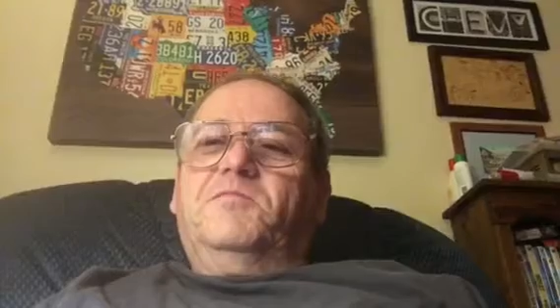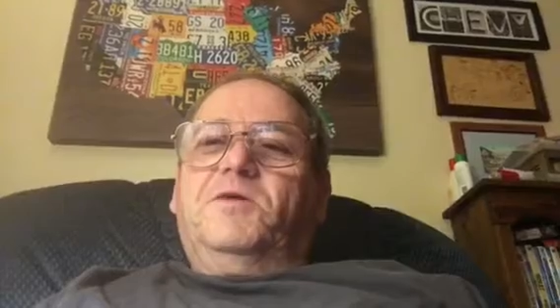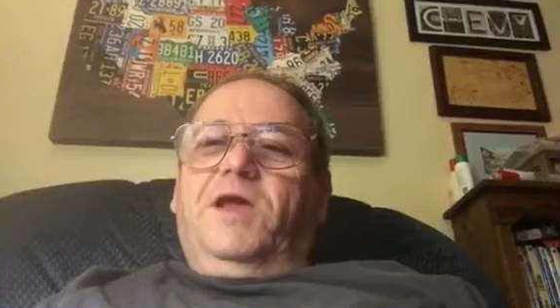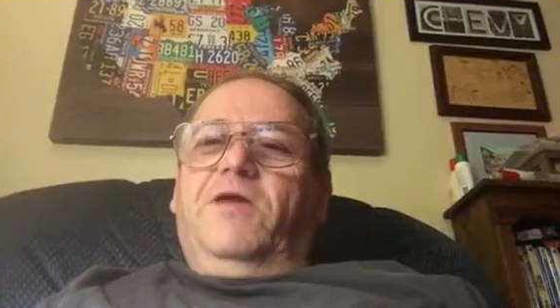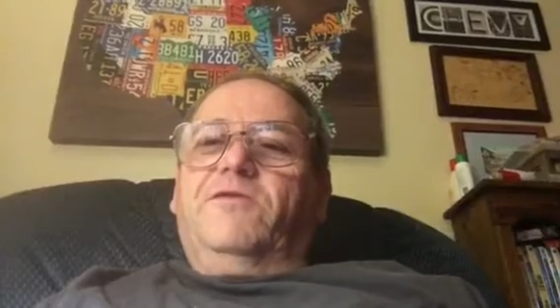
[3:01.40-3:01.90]

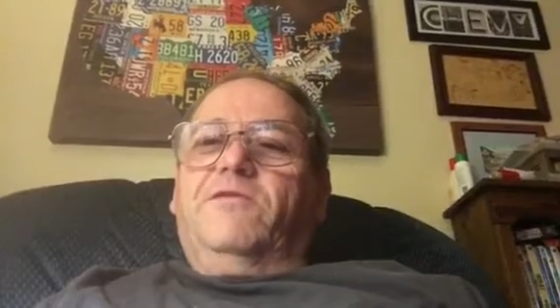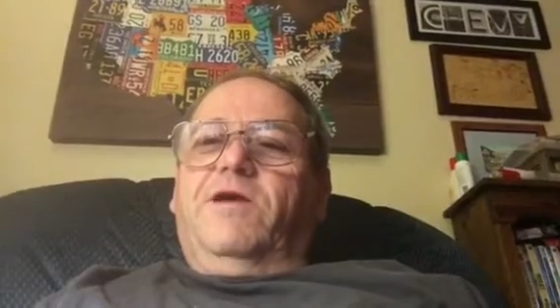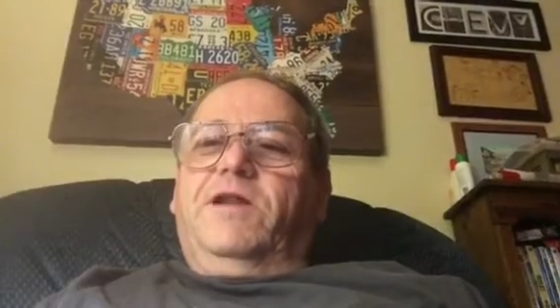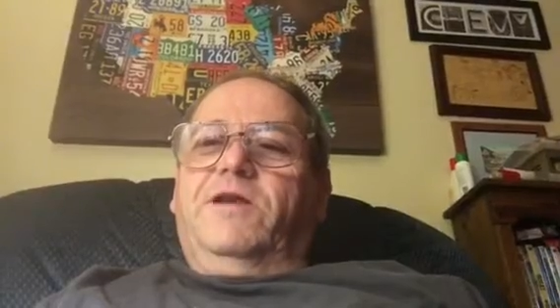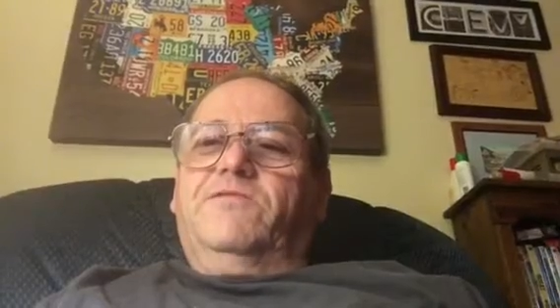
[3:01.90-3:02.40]
but have a
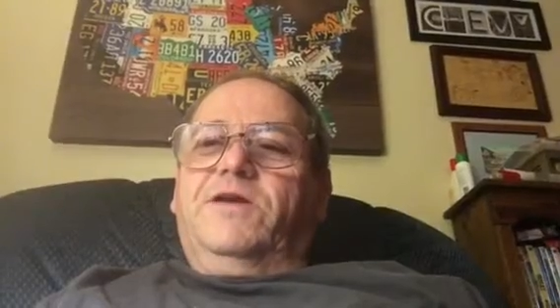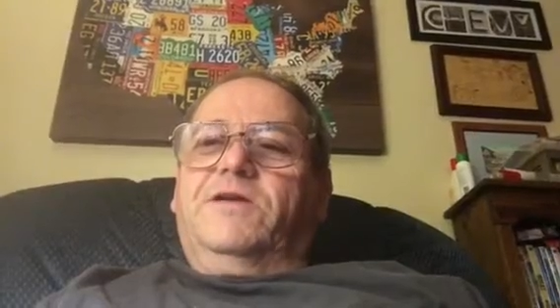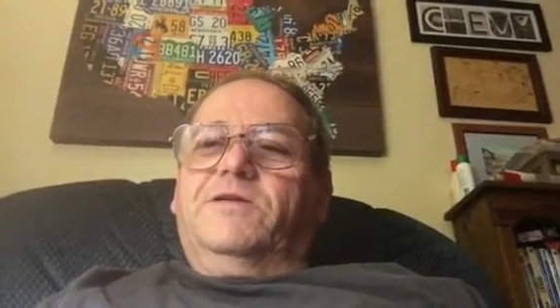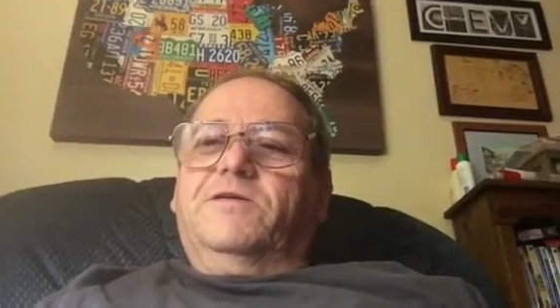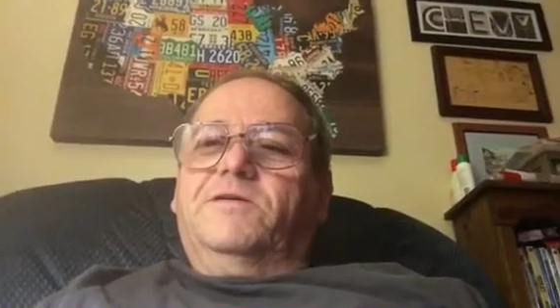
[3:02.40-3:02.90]
great evening.
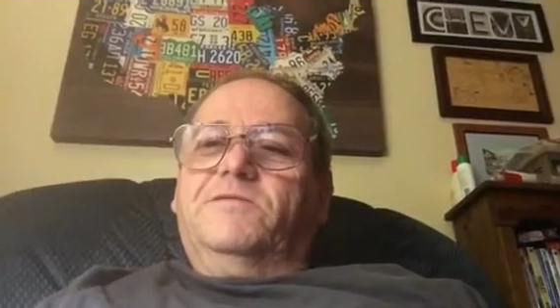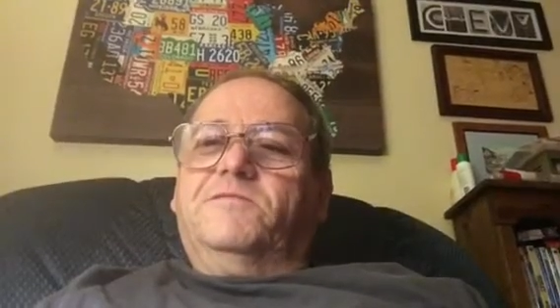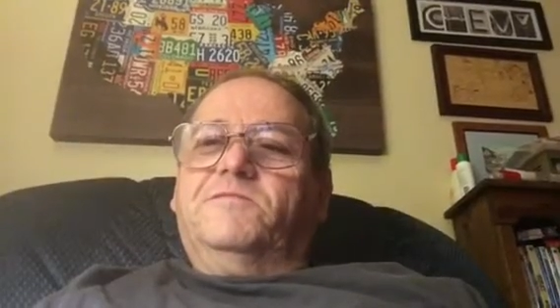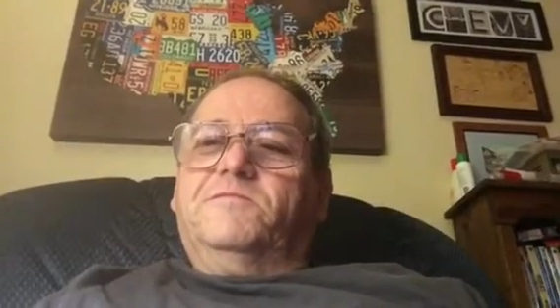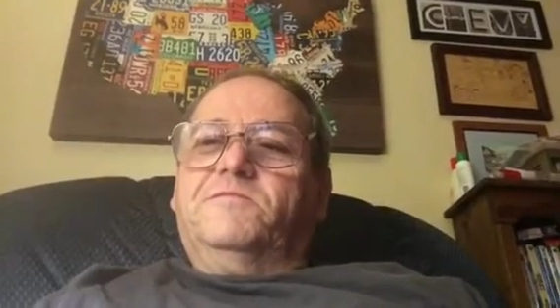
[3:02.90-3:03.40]

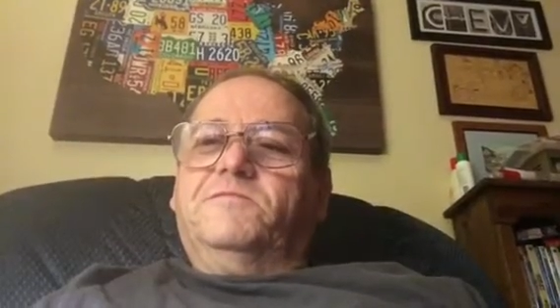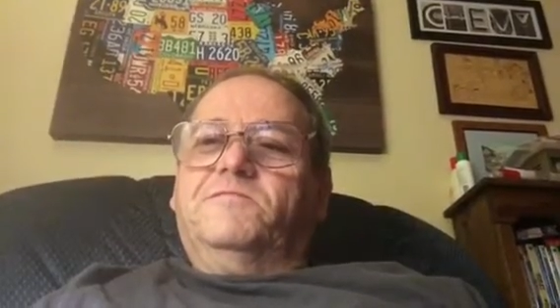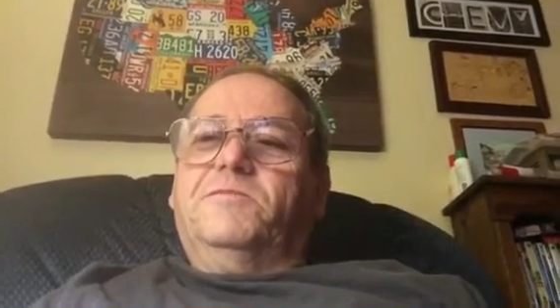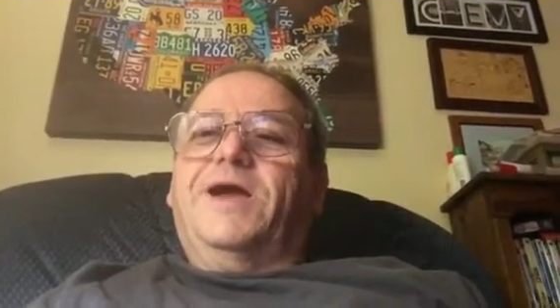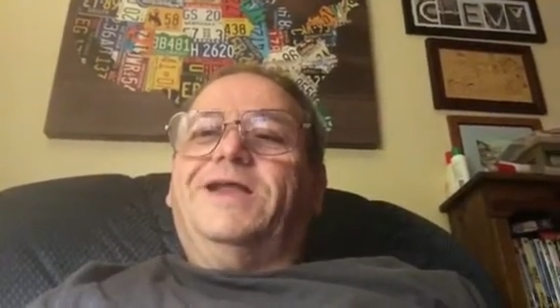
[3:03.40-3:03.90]

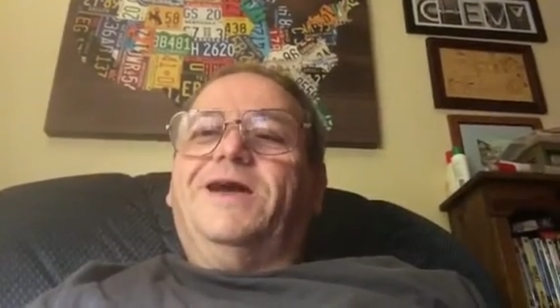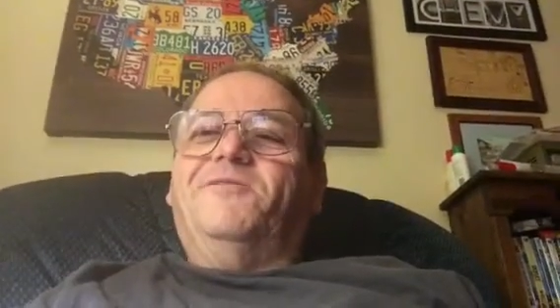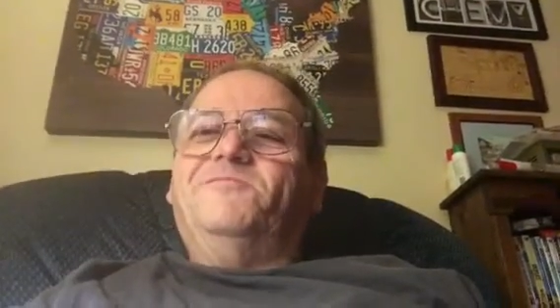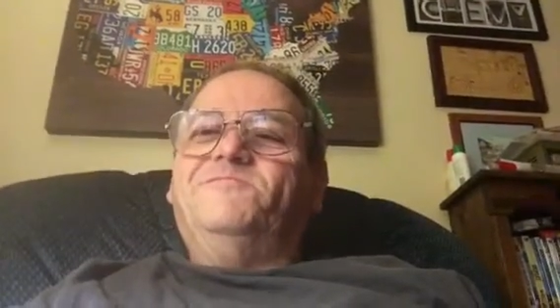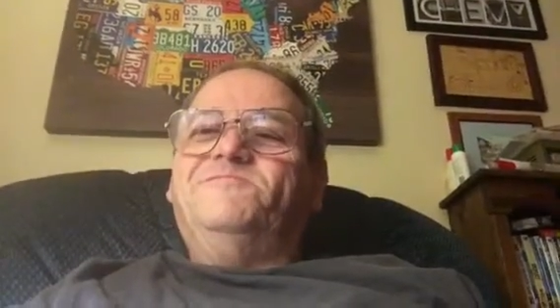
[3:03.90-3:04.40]
Bye now.